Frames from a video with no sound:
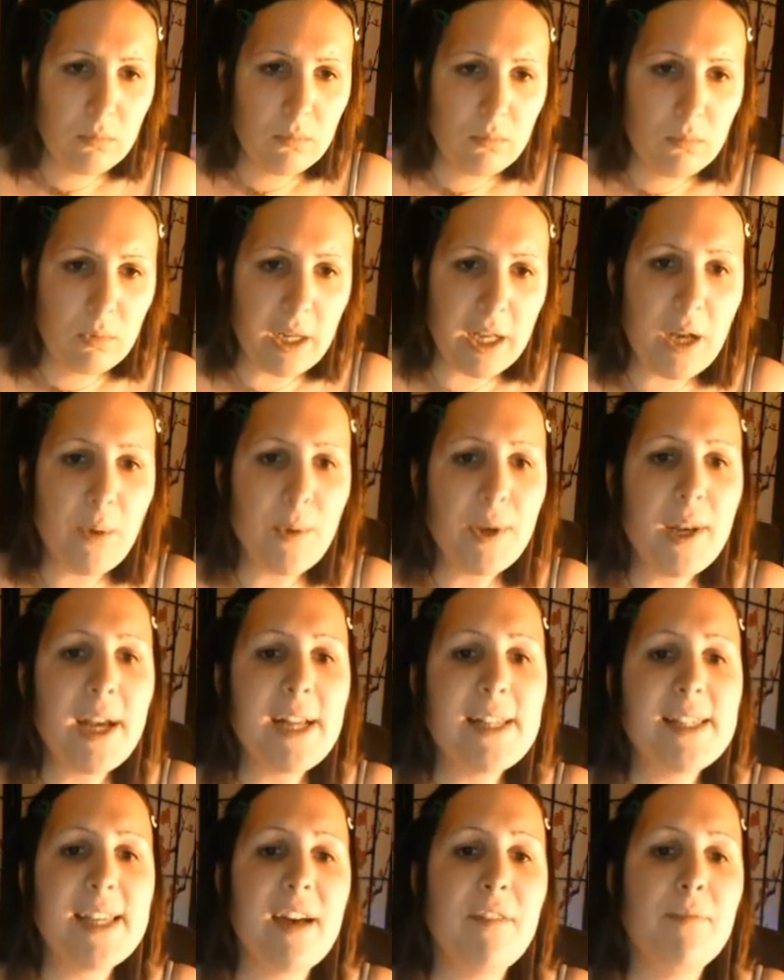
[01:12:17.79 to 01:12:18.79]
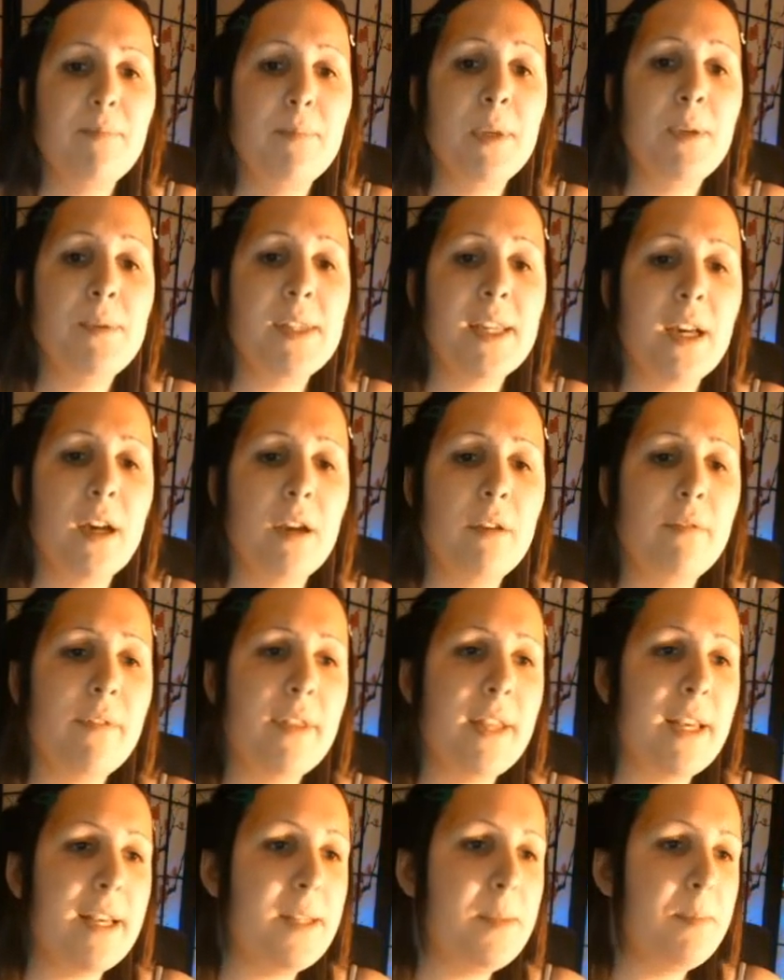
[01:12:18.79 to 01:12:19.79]
like I would like to have music over
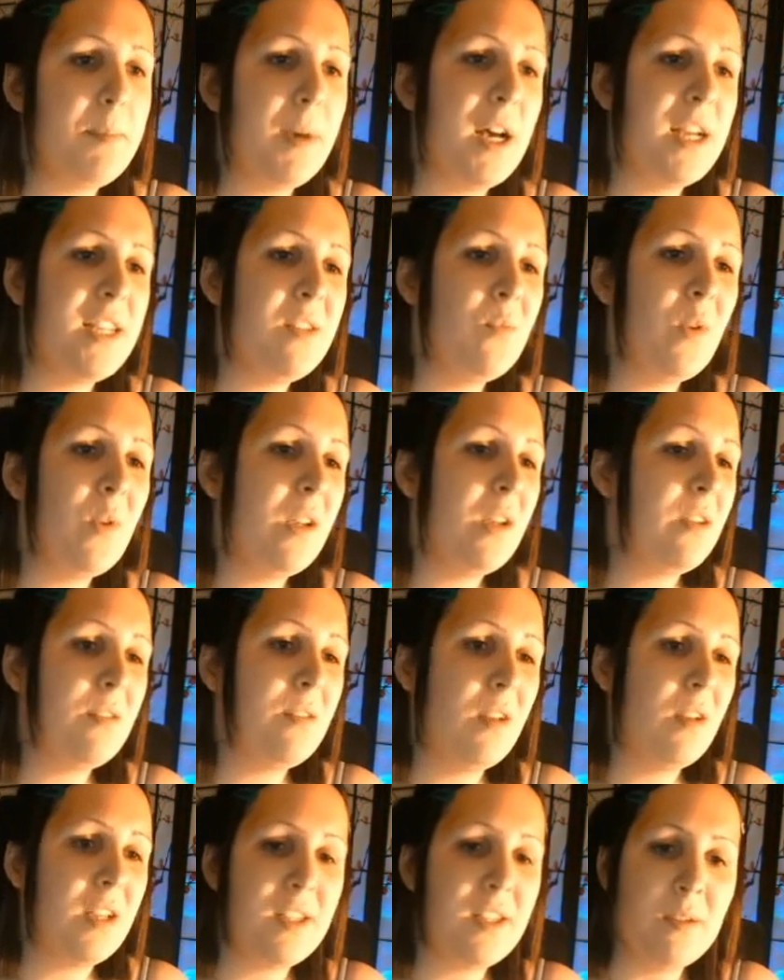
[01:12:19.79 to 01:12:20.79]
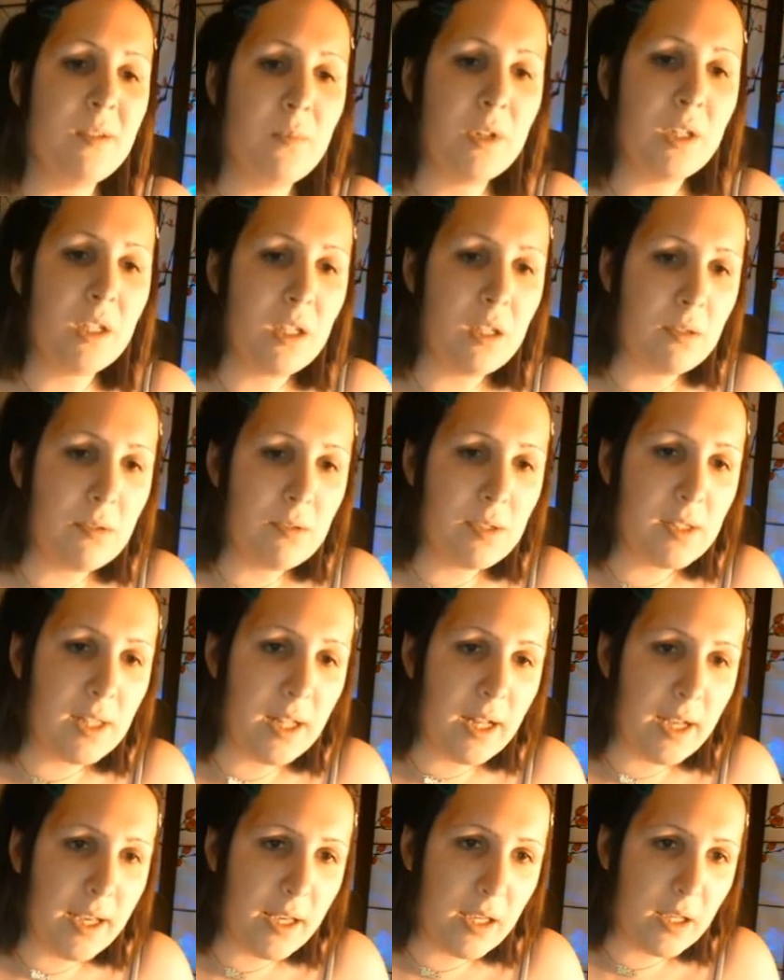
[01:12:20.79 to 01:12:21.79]
this, but I didn't want to. I didn't want to use
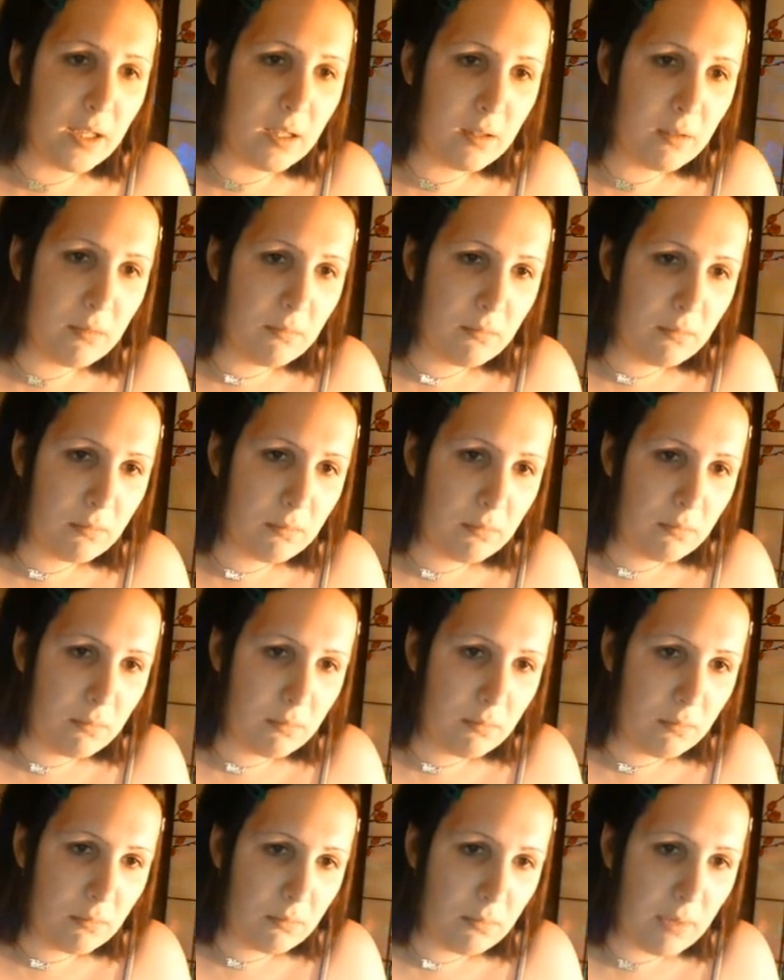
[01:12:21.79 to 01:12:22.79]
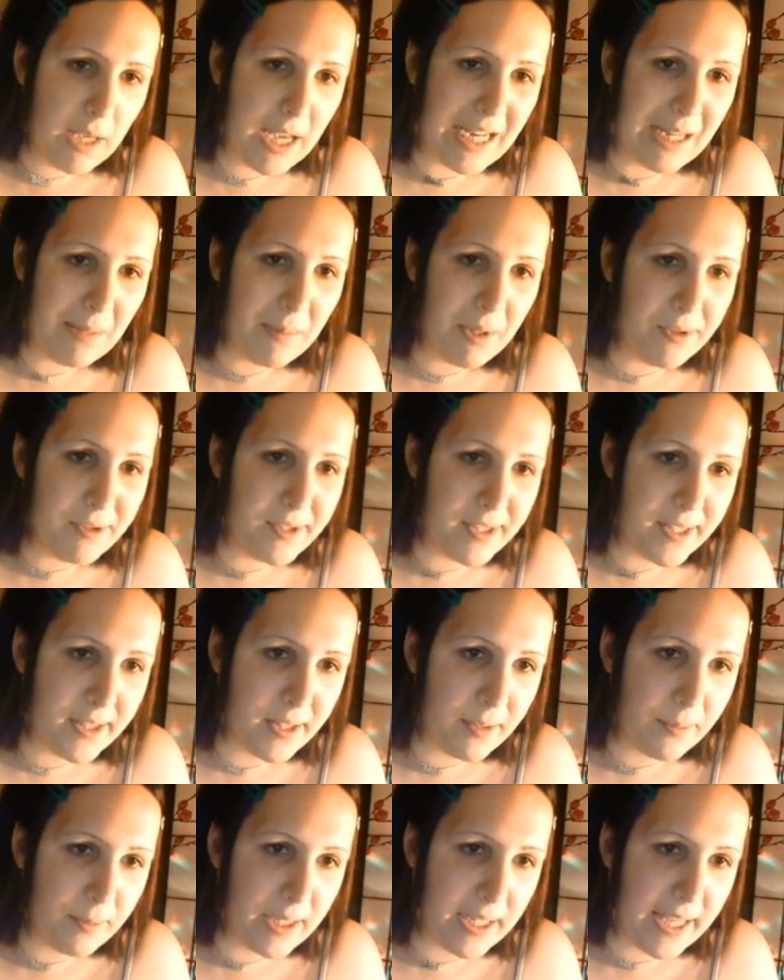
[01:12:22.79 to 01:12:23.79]
like any music
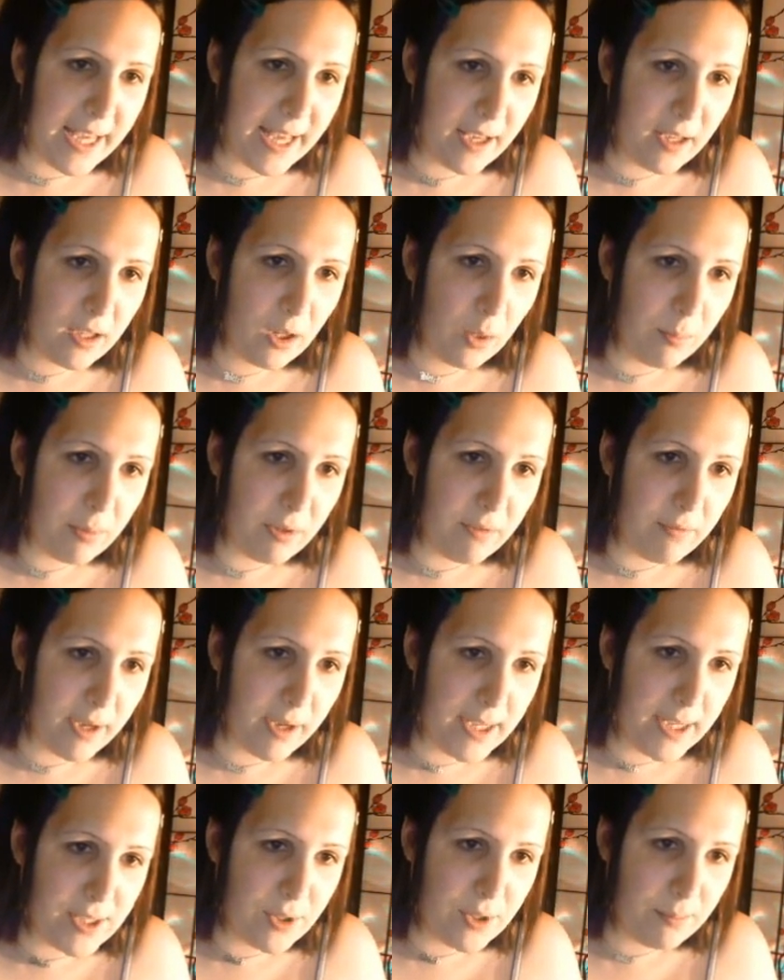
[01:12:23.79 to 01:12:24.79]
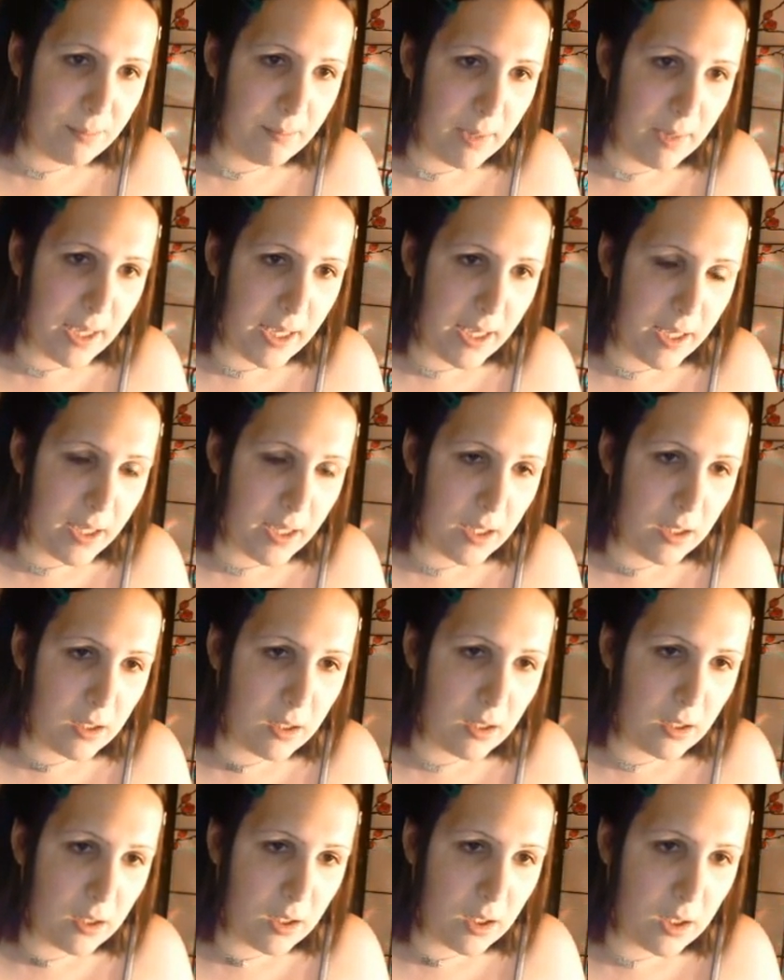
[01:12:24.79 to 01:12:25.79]
that would get copyrighted on my uh,
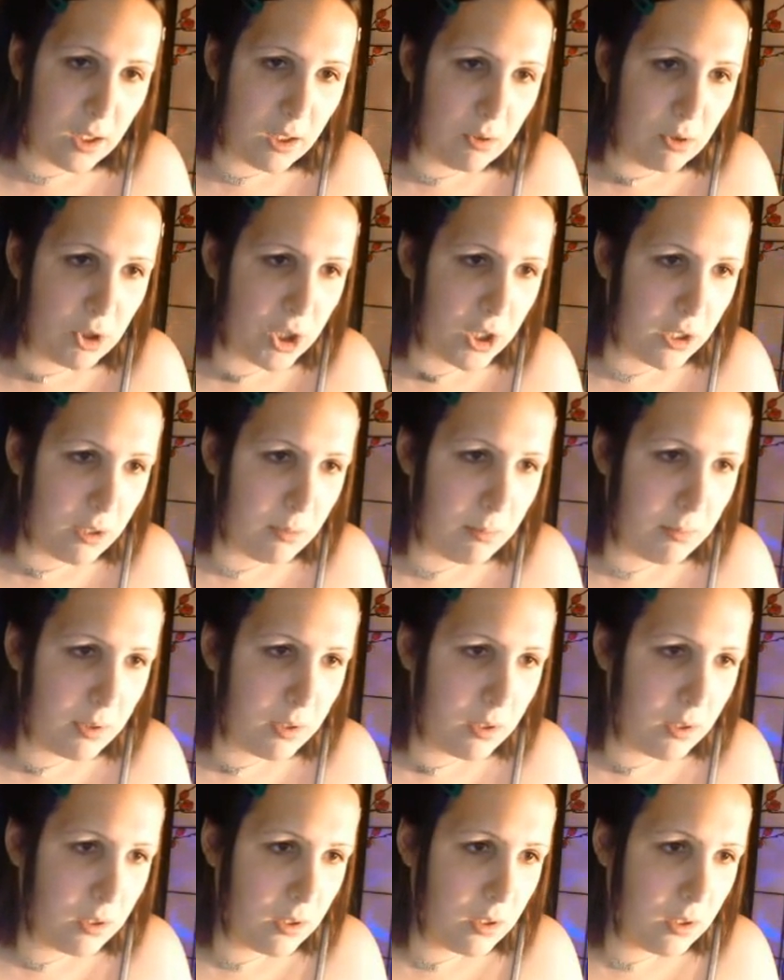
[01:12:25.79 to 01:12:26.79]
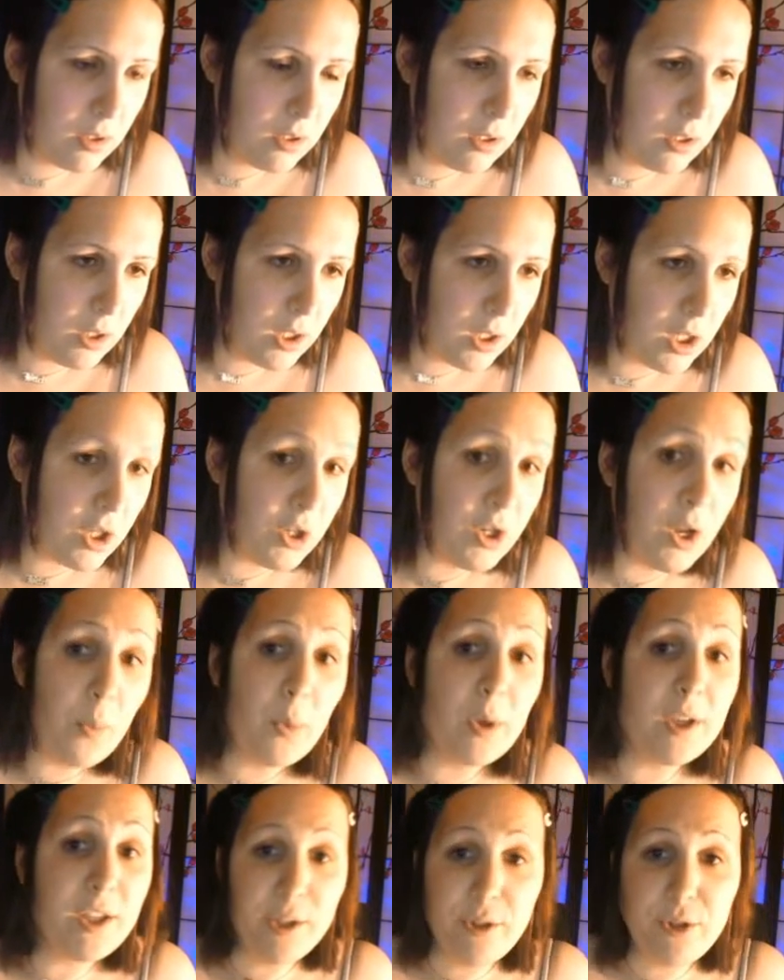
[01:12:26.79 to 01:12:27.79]
YouTube. You know
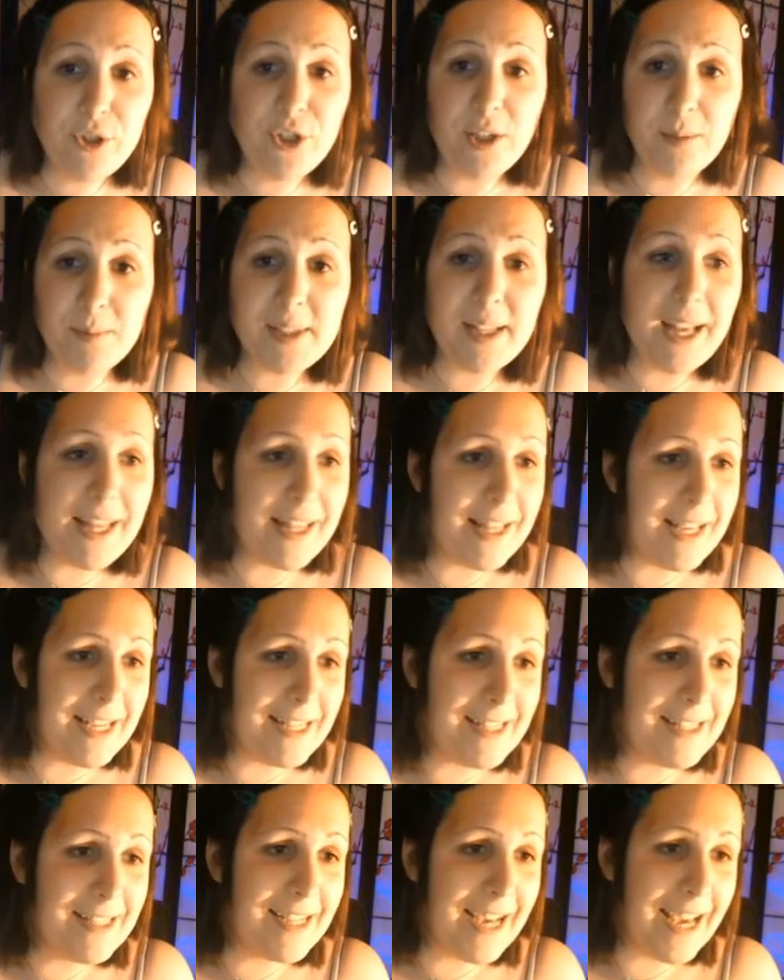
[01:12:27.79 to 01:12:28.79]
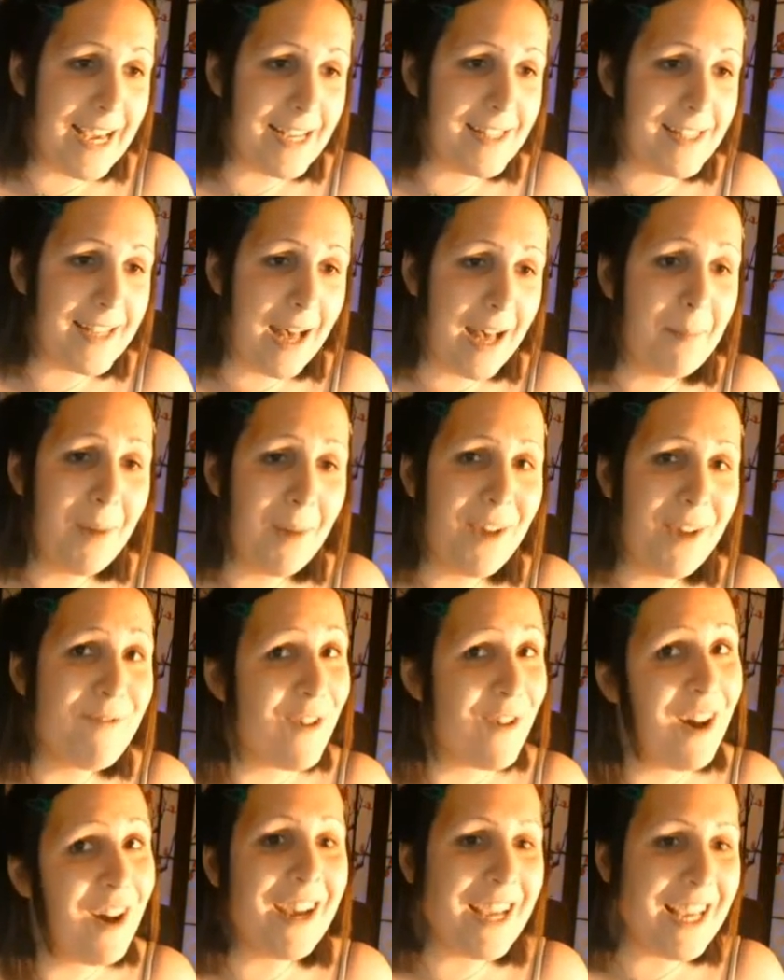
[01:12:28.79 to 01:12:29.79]
what YouTube's like these days. Am I
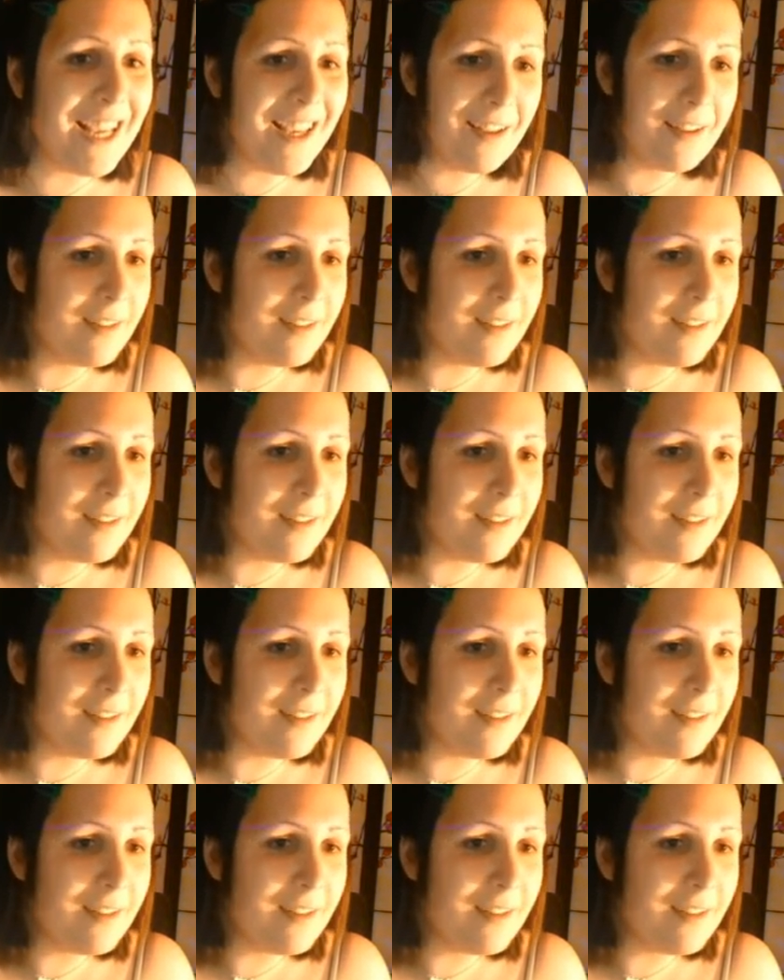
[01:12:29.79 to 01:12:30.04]
right?